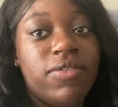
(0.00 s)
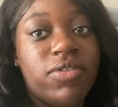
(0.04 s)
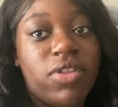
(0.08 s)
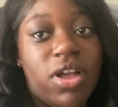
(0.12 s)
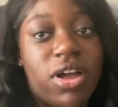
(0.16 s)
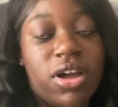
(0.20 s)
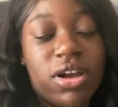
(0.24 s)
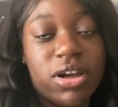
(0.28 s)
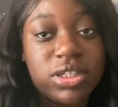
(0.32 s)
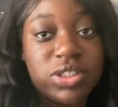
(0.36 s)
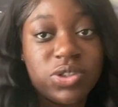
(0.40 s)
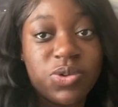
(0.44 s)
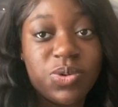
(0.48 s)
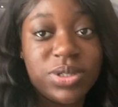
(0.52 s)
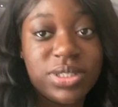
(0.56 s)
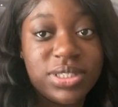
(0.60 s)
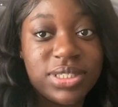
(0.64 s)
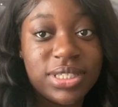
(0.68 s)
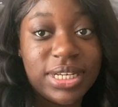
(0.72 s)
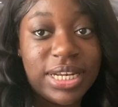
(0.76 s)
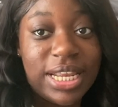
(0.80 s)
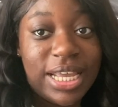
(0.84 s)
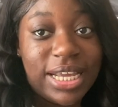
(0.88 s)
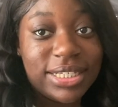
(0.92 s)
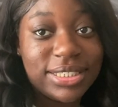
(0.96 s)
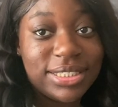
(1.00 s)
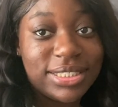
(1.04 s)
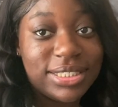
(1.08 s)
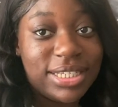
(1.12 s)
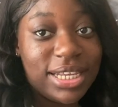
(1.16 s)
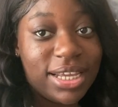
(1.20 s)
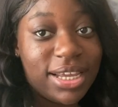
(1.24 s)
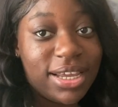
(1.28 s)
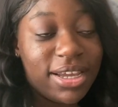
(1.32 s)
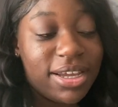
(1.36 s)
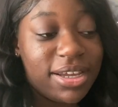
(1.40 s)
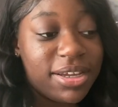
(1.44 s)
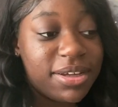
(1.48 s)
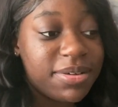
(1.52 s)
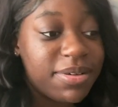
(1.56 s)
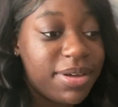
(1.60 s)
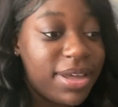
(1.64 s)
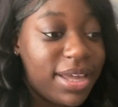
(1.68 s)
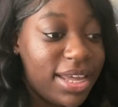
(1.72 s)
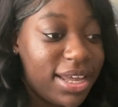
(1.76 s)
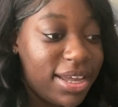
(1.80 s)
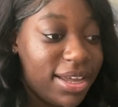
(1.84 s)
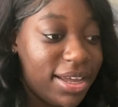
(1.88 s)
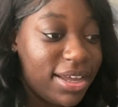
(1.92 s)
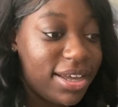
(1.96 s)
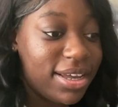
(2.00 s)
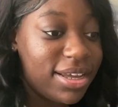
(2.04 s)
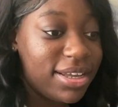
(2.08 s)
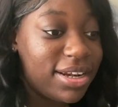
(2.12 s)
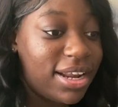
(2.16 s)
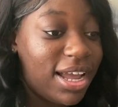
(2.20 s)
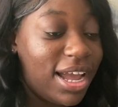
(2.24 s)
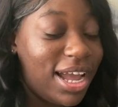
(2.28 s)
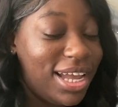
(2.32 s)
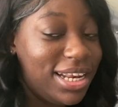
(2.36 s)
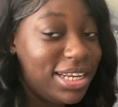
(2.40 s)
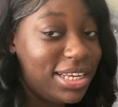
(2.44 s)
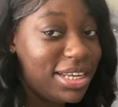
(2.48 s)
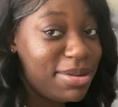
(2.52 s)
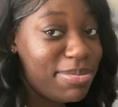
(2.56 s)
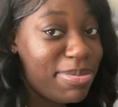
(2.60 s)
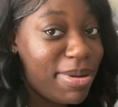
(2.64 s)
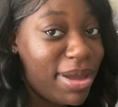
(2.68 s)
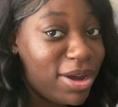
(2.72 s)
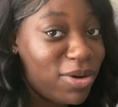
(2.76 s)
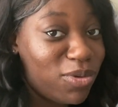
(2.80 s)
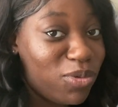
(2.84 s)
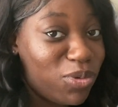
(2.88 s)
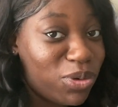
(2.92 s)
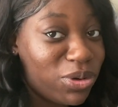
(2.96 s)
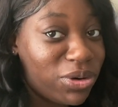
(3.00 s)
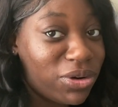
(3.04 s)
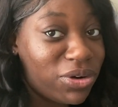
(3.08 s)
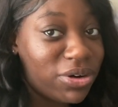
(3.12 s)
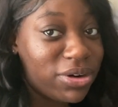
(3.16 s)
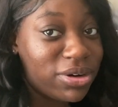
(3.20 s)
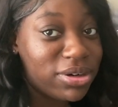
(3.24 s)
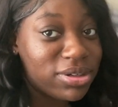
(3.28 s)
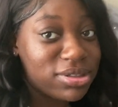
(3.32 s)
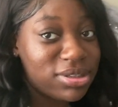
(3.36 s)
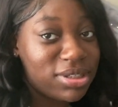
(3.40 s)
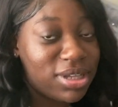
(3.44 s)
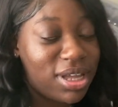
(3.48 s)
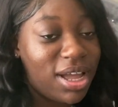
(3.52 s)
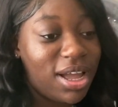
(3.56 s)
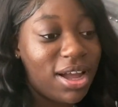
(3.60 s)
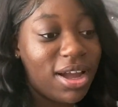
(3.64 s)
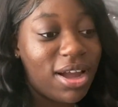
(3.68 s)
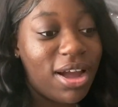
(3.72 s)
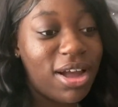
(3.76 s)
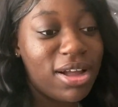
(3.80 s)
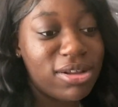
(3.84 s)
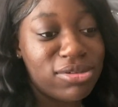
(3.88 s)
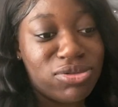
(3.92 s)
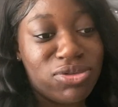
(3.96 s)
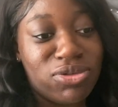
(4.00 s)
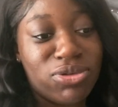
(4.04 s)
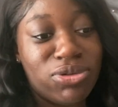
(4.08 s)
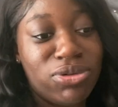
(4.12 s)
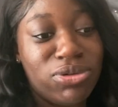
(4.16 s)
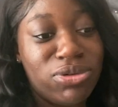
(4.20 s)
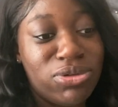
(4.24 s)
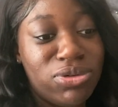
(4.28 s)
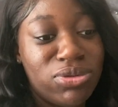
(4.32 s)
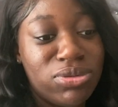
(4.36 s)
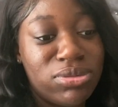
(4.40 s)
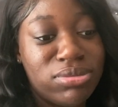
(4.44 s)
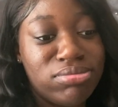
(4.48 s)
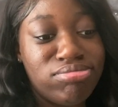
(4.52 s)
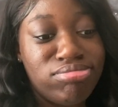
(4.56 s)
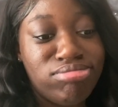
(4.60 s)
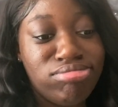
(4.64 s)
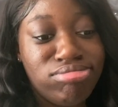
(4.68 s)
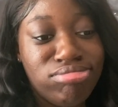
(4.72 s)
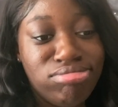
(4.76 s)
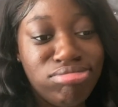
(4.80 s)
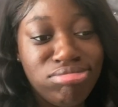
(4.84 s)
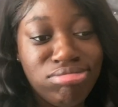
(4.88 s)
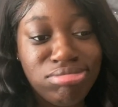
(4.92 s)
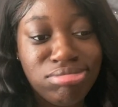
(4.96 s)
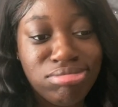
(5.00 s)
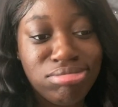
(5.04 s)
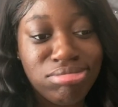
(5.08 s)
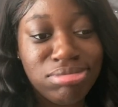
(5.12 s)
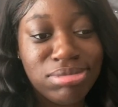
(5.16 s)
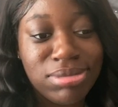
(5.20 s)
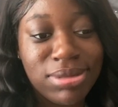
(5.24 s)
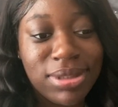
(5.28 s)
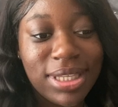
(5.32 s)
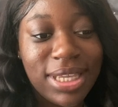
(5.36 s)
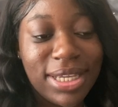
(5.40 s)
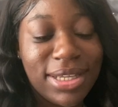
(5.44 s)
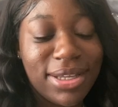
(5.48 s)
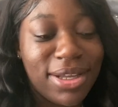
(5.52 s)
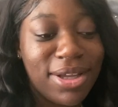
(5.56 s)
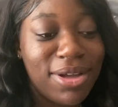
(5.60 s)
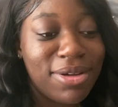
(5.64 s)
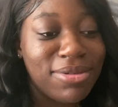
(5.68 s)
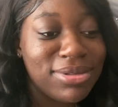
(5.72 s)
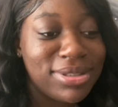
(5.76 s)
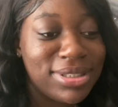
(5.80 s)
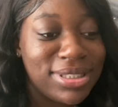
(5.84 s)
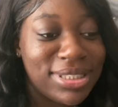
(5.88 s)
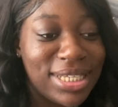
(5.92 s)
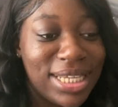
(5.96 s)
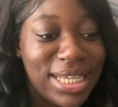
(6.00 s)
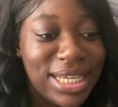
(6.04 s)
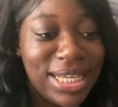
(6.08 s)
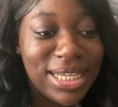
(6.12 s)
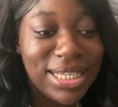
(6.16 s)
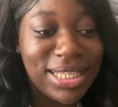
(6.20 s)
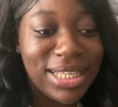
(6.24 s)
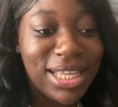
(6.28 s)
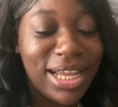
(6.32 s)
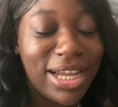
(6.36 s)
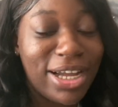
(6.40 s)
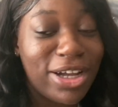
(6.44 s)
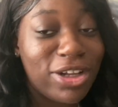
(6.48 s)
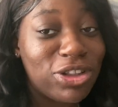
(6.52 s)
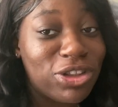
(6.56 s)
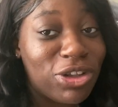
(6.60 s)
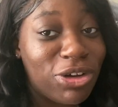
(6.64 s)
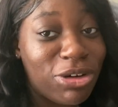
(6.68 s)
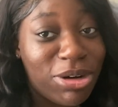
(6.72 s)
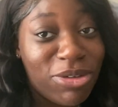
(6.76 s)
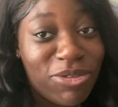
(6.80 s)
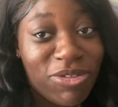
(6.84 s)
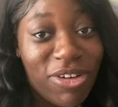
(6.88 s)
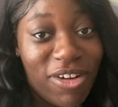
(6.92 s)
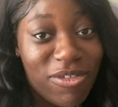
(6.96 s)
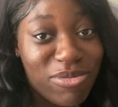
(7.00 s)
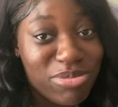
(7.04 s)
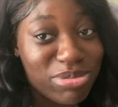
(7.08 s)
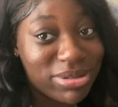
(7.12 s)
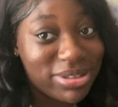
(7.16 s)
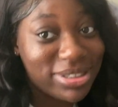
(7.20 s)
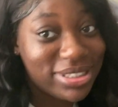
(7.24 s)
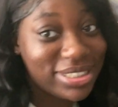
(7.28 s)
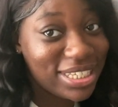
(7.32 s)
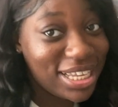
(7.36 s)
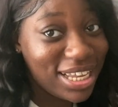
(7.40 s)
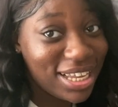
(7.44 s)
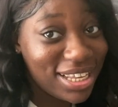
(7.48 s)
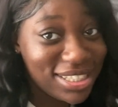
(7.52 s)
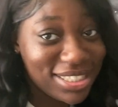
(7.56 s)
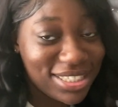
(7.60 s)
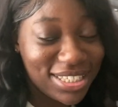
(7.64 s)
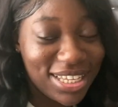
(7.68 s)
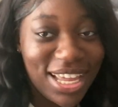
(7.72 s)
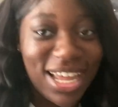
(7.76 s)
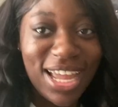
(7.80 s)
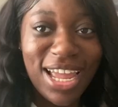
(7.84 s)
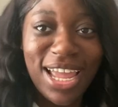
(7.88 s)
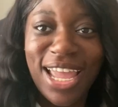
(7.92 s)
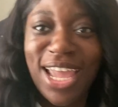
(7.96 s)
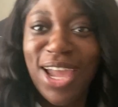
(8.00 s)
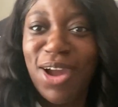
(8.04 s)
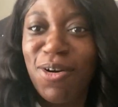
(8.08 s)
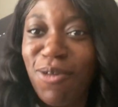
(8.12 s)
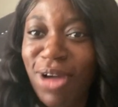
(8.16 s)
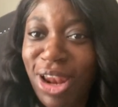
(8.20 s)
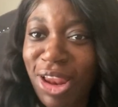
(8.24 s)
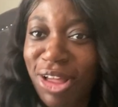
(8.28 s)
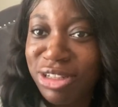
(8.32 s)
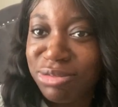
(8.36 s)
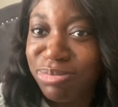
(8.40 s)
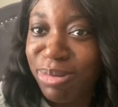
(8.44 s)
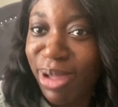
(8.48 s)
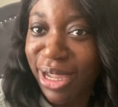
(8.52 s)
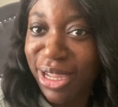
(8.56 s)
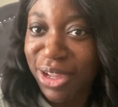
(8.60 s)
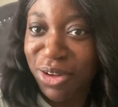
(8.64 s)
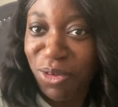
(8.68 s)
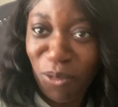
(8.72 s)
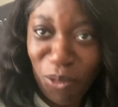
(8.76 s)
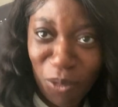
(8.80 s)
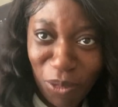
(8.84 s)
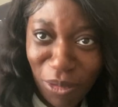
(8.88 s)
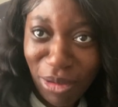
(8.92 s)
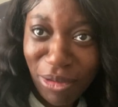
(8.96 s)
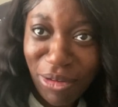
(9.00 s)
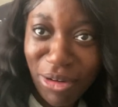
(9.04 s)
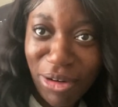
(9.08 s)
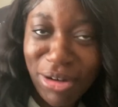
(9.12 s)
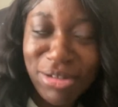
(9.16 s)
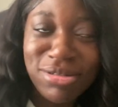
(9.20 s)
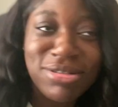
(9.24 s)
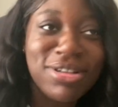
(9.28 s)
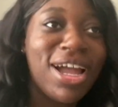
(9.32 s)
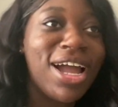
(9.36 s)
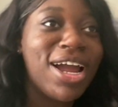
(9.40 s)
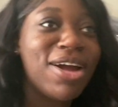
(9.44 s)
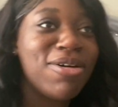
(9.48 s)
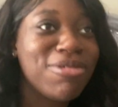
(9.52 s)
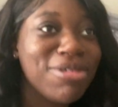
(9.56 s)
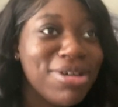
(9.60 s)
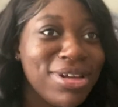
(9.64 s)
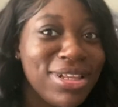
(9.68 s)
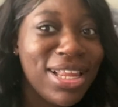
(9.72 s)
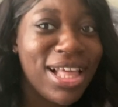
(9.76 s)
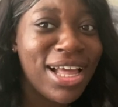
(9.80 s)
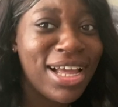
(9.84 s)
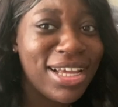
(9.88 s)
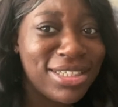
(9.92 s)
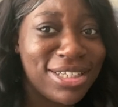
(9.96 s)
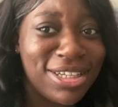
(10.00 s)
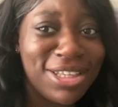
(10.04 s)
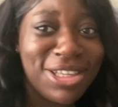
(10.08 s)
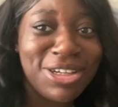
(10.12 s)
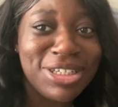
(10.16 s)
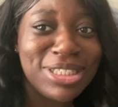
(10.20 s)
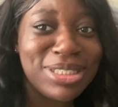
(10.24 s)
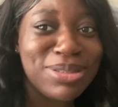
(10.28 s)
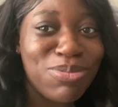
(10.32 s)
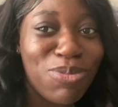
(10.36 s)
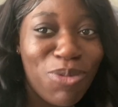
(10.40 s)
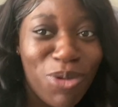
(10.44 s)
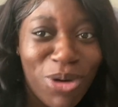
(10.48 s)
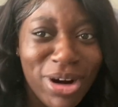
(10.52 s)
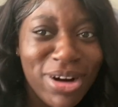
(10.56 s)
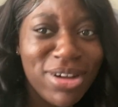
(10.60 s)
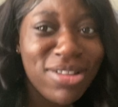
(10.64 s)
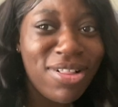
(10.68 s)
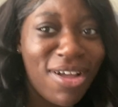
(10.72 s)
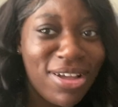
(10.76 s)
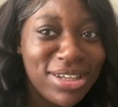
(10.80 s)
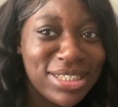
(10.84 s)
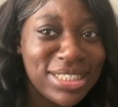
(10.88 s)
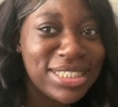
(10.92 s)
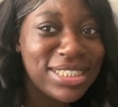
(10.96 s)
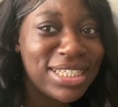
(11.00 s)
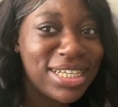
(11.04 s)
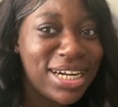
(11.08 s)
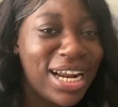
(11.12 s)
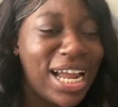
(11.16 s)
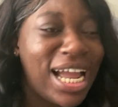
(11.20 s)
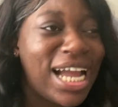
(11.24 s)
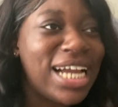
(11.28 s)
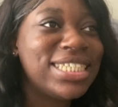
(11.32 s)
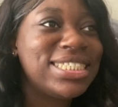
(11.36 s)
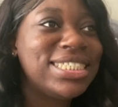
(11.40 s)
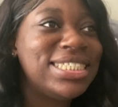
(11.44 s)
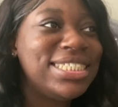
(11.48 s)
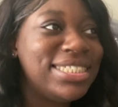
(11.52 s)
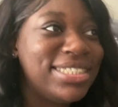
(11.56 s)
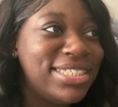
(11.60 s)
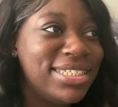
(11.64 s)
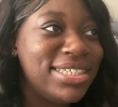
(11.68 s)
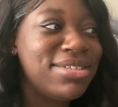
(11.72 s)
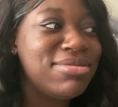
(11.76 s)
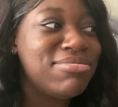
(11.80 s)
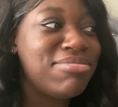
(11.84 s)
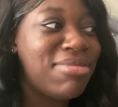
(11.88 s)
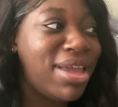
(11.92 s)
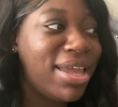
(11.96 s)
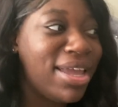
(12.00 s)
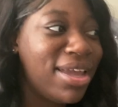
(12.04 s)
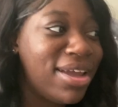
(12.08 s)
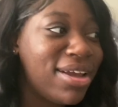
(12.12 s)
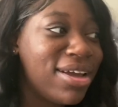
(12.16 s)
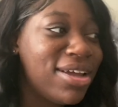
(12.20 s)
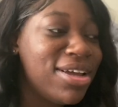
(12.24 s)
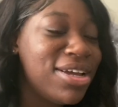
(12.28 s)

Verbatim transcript: Vlog. So it's the next day and I did pack orders. I got through I'll say like 35%, and while I was packing orders I realized that there's more glosses that I actually didn't make.